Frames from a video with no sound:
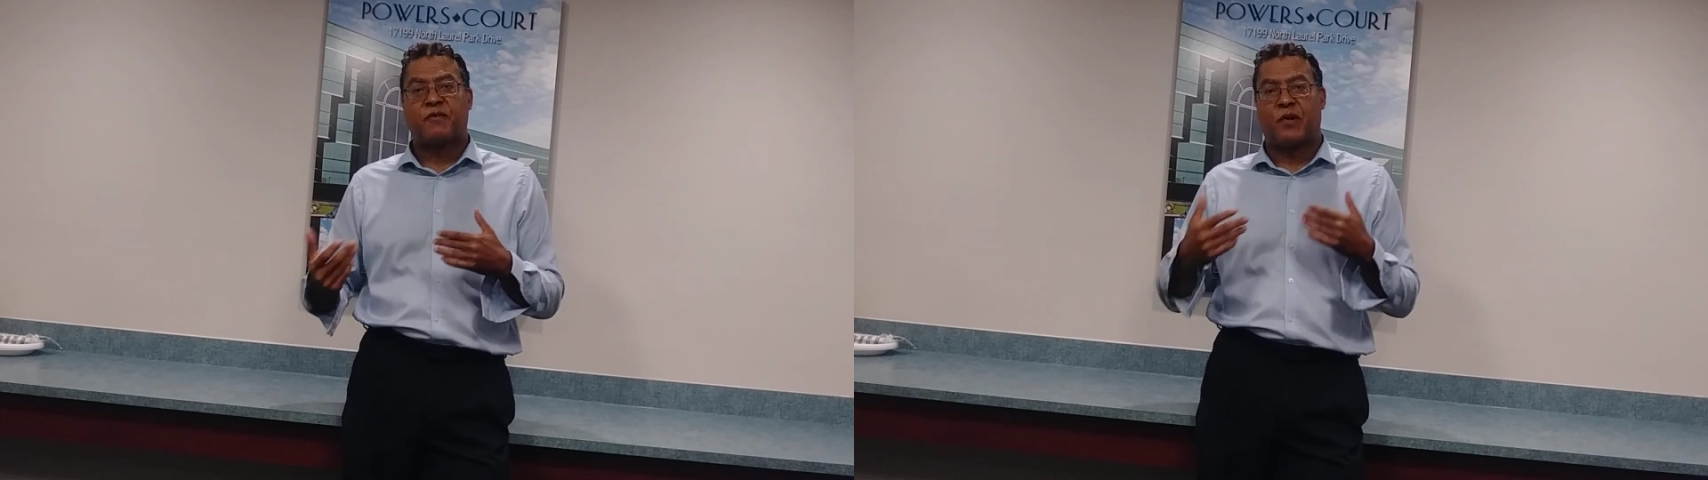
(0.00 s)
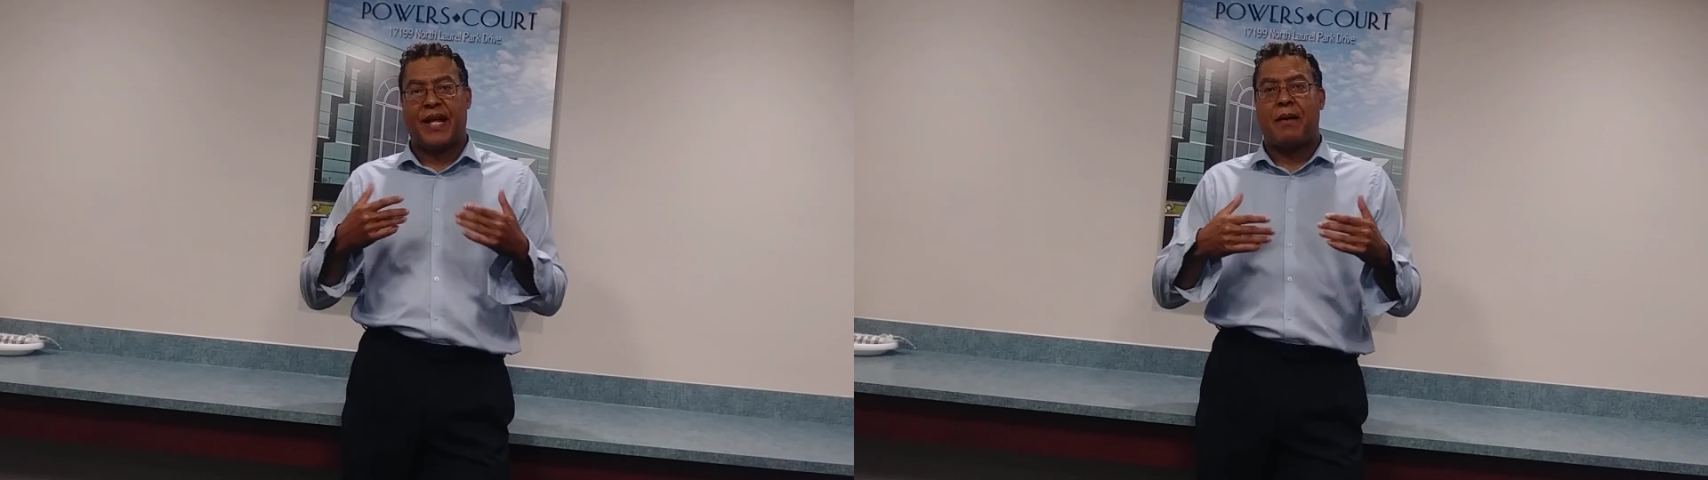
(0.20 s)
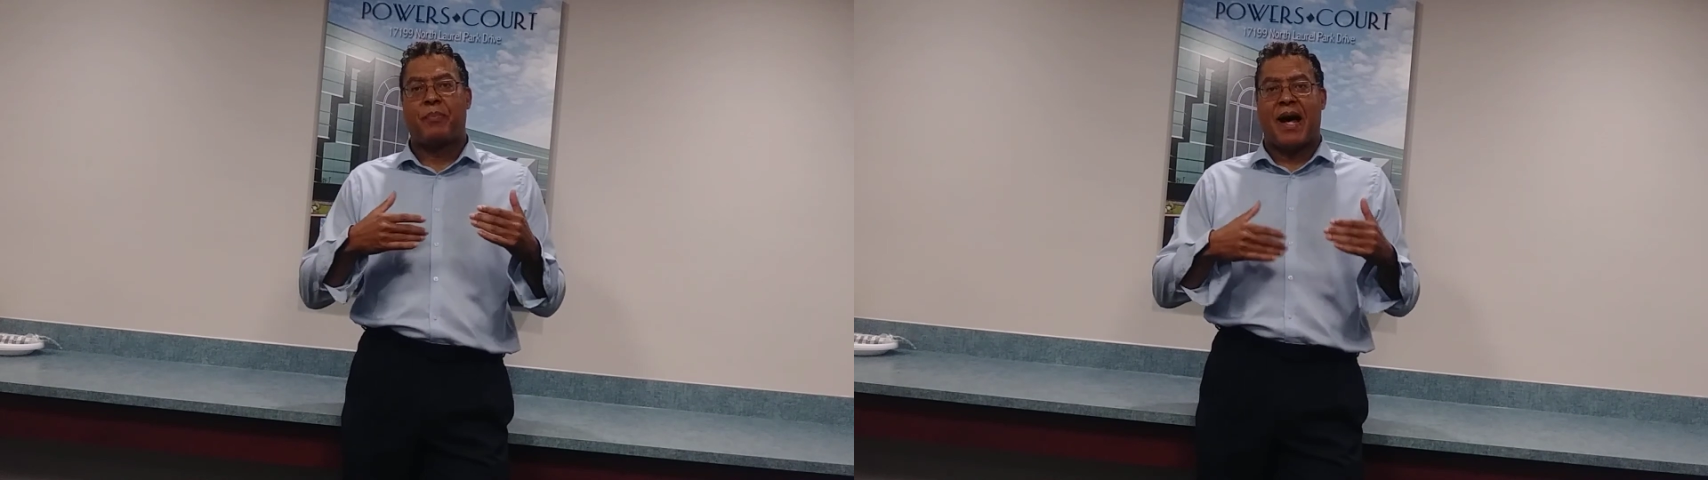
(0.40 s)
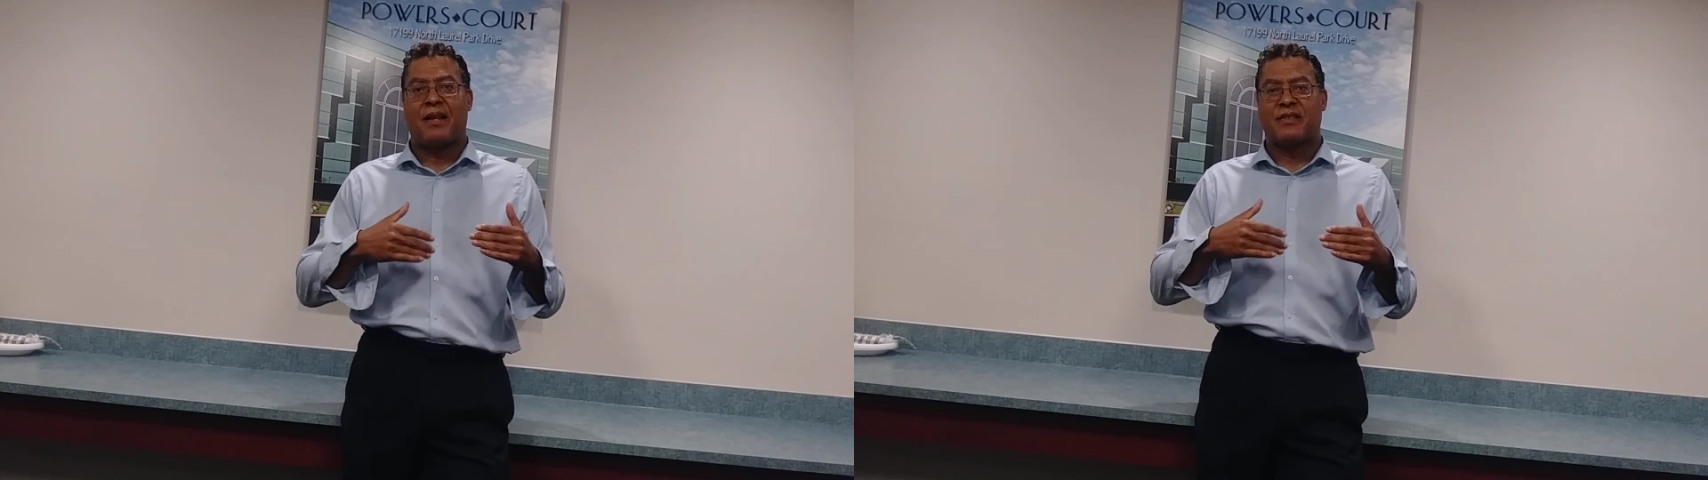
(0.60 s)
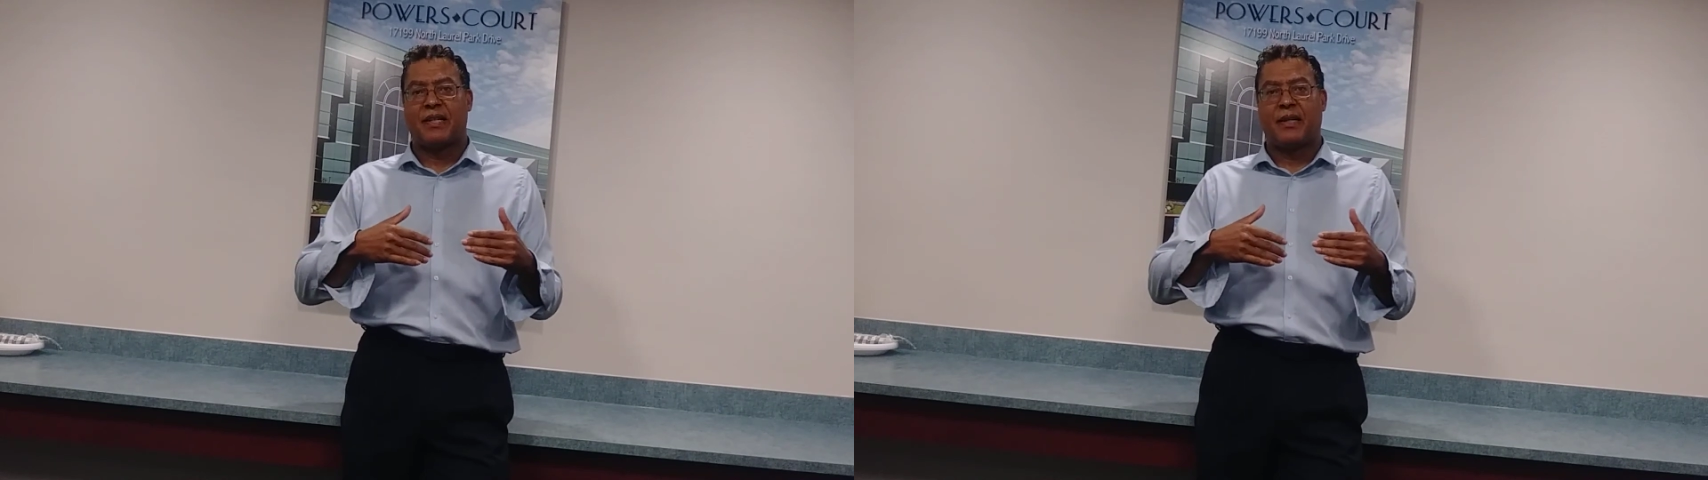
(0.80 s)
for that
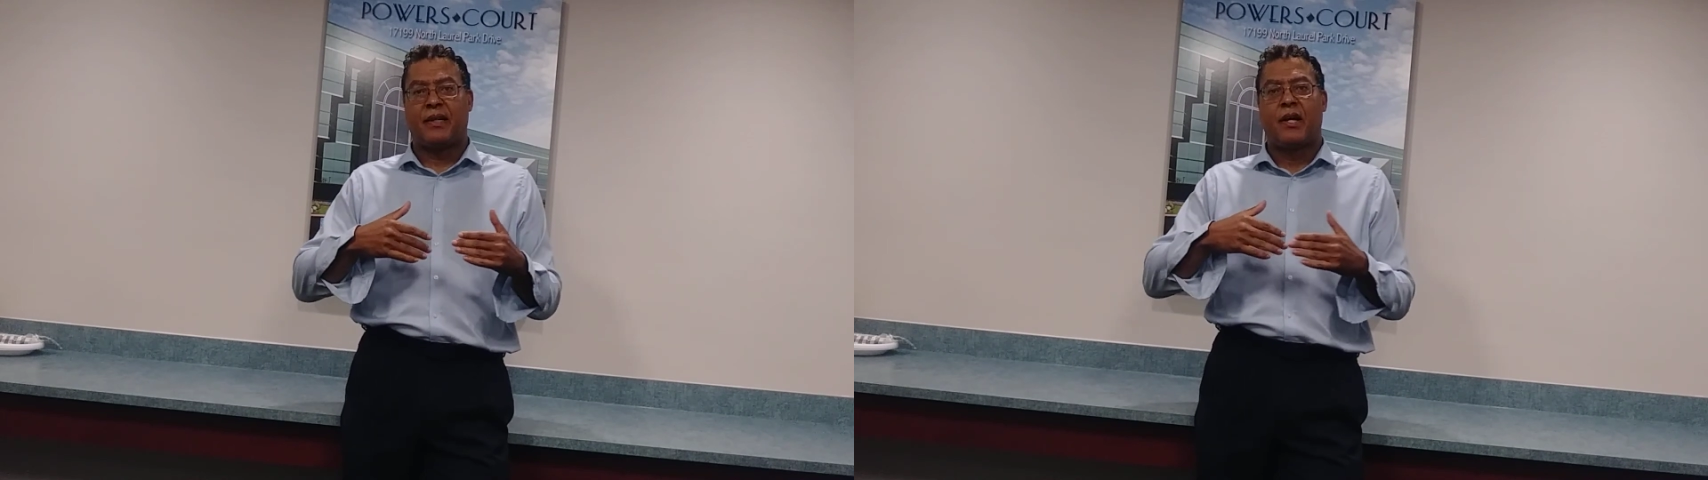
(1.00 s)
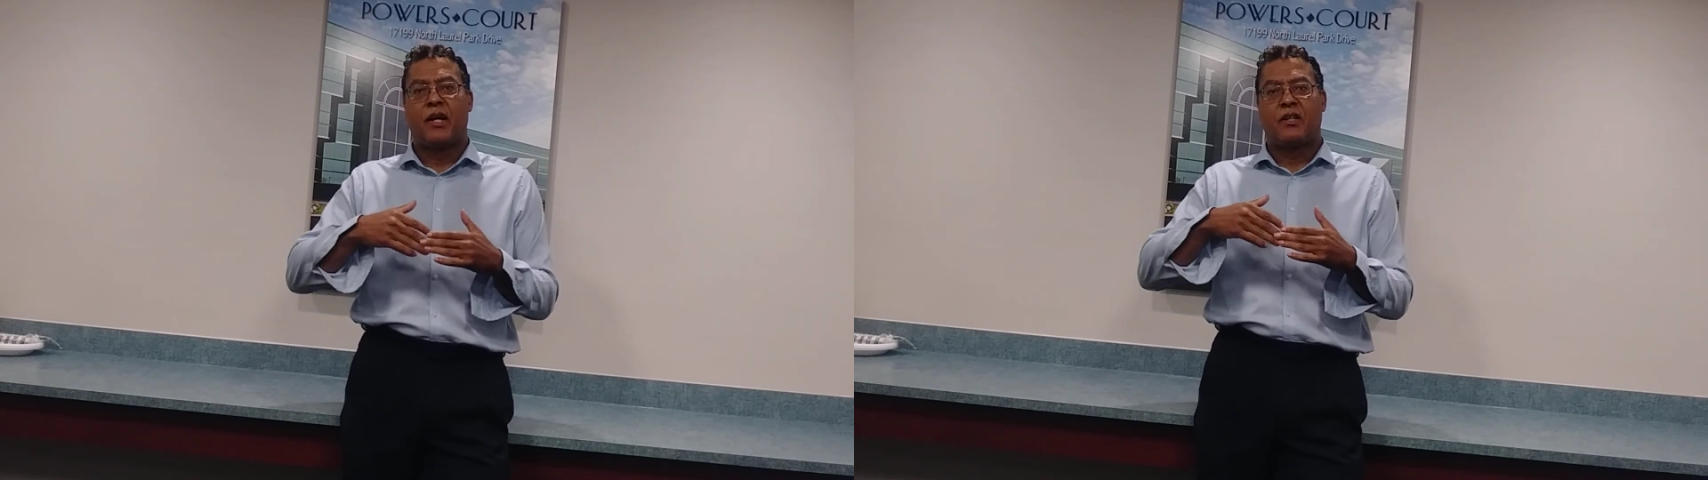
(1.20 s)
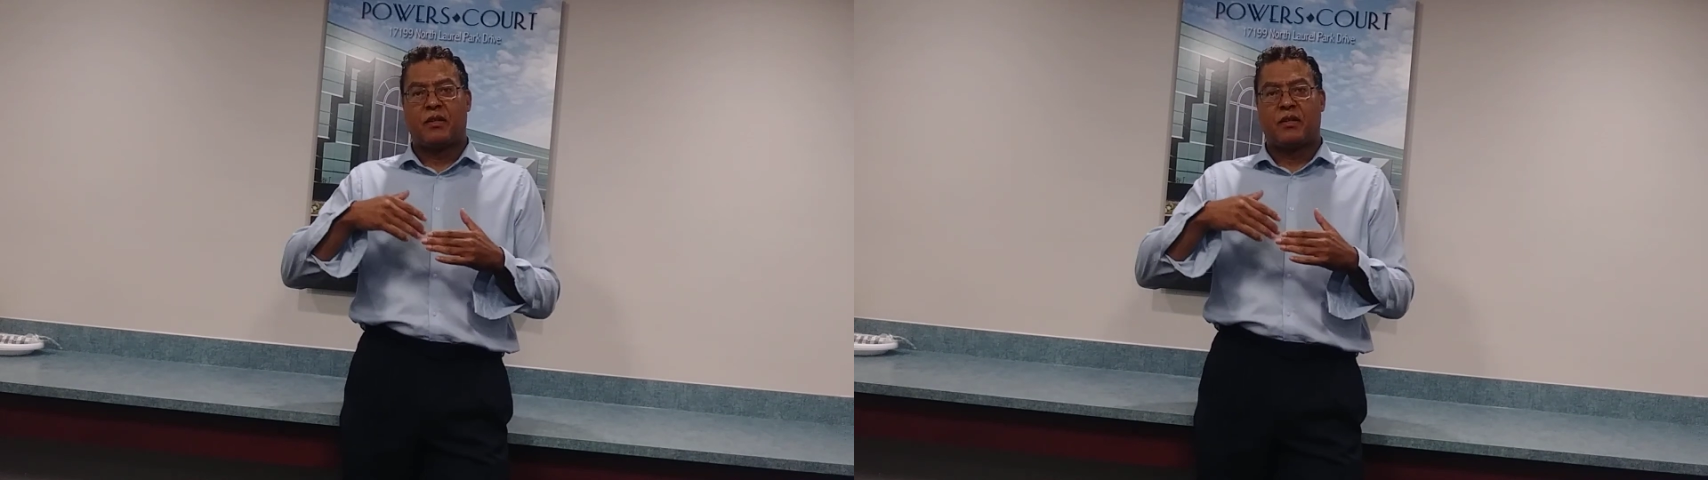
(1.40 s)
policy